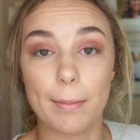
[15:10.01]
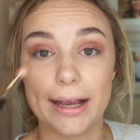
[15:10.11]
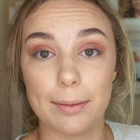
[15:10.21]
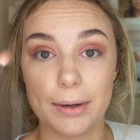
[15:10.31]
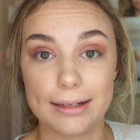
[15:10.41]

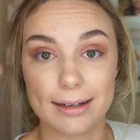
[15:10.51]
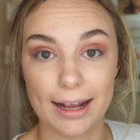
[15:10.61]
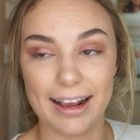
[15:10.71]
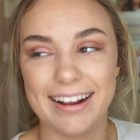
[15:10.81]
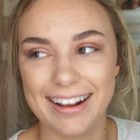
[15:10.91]
makeup on
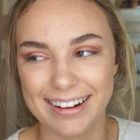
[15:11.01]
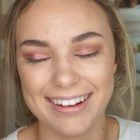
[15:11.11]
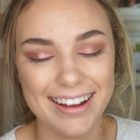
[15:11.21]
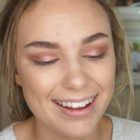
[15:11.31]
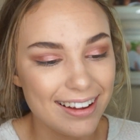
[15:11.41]
today.
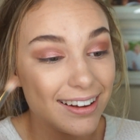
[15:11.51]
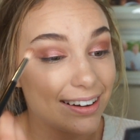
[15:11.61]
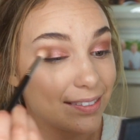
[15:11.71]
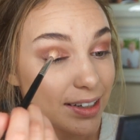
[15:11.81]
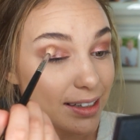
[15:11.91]

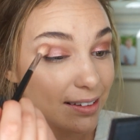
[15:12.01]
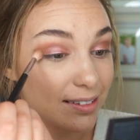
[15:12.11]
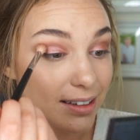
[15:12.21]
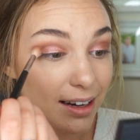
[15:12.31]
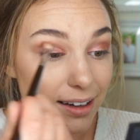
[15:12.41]
I'm like,
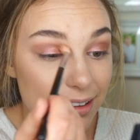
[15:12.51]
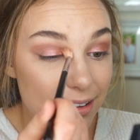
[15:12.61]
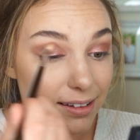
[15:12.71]
oh yeah.